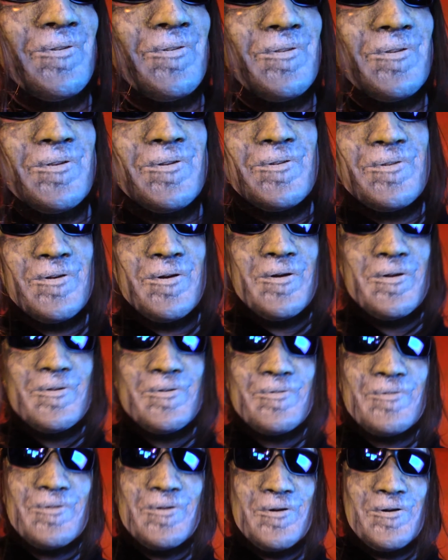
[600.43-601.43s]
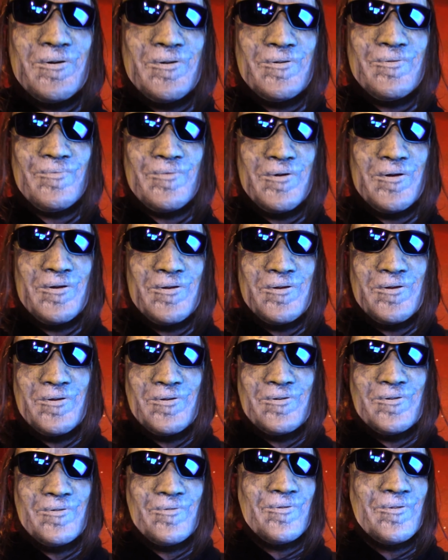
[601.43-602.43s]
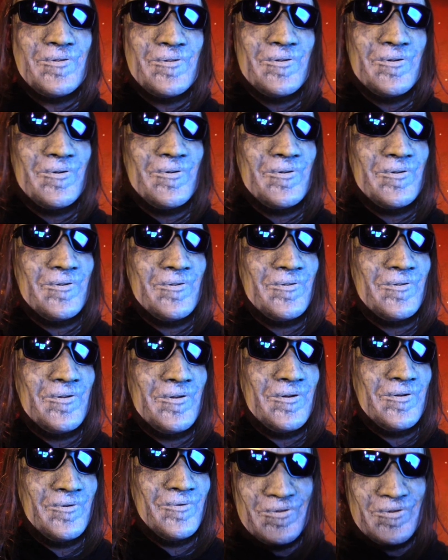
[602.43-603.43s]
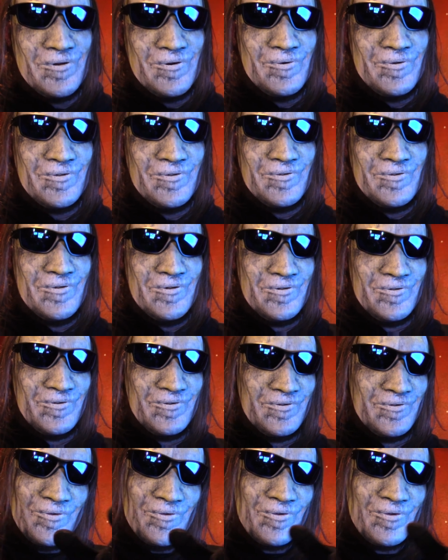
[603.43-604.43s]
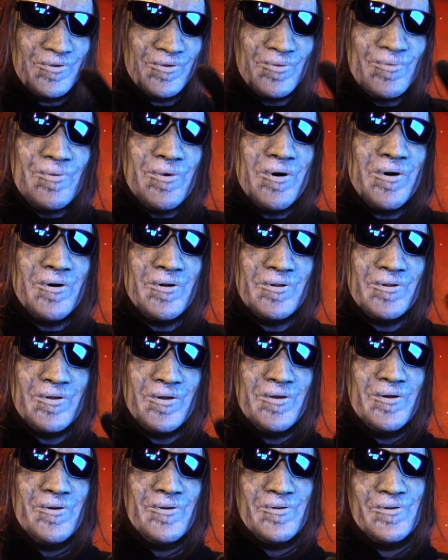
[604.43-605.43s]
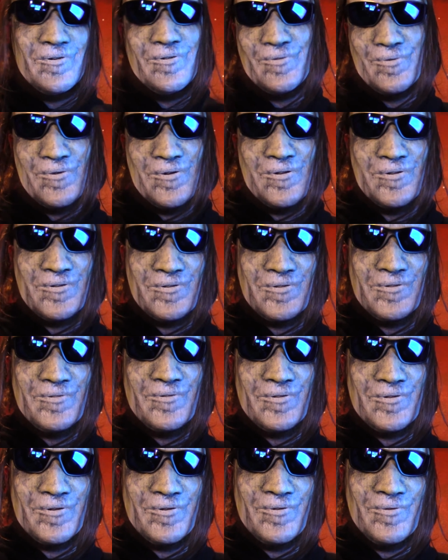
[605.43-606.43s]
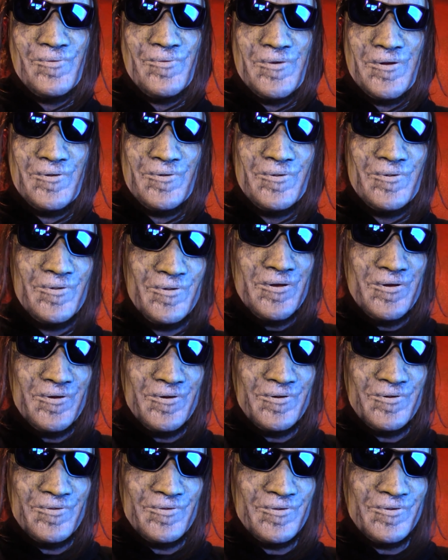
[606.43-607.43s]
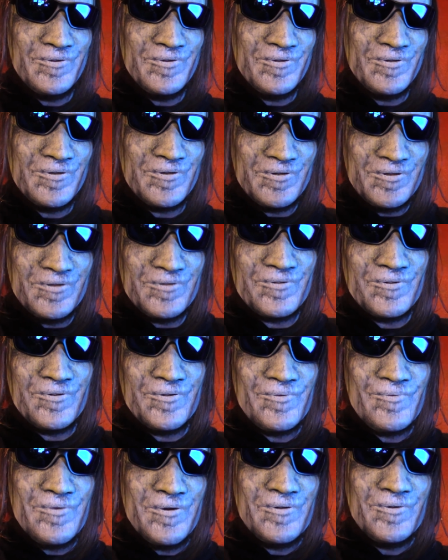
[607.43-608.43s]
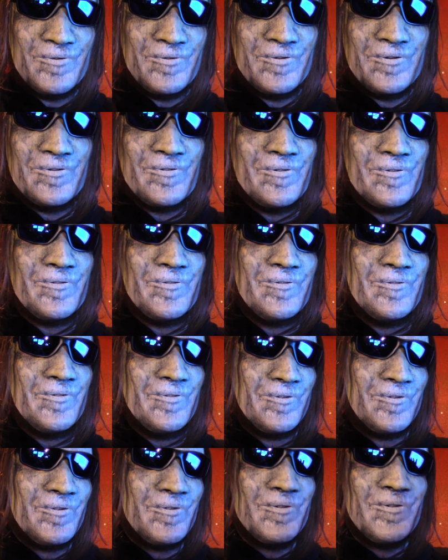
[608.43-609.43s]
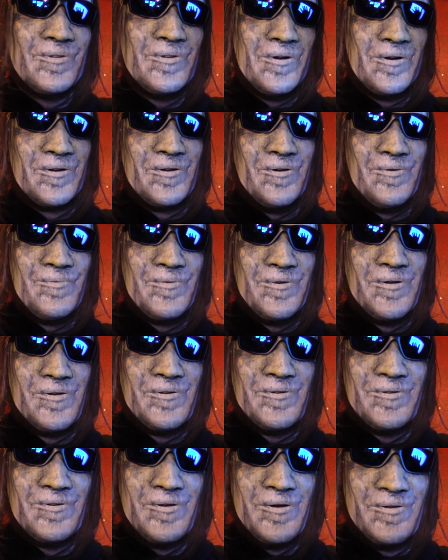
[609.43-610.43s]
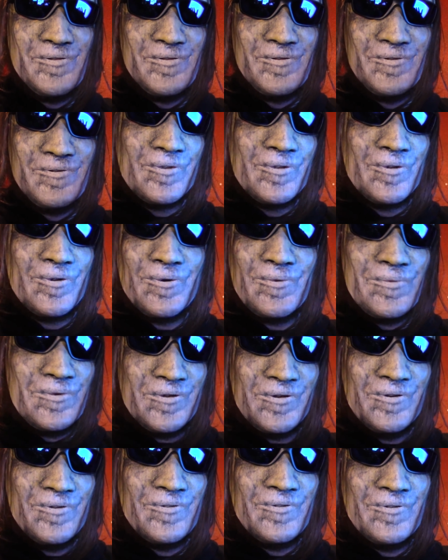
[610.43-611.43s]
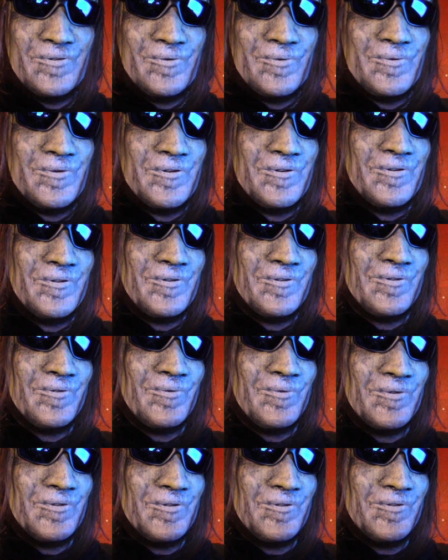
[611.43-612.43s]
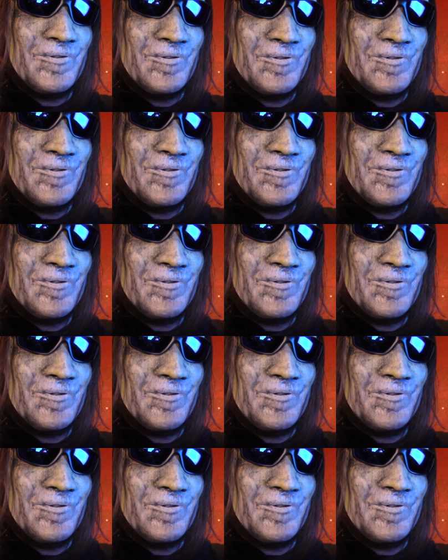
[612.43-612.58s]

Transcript: The entire time, I hadn't even noticed that there was this small area relative to mountains of a cluster of mountains that just stuck up out of nothing, or appeared to be. I mean,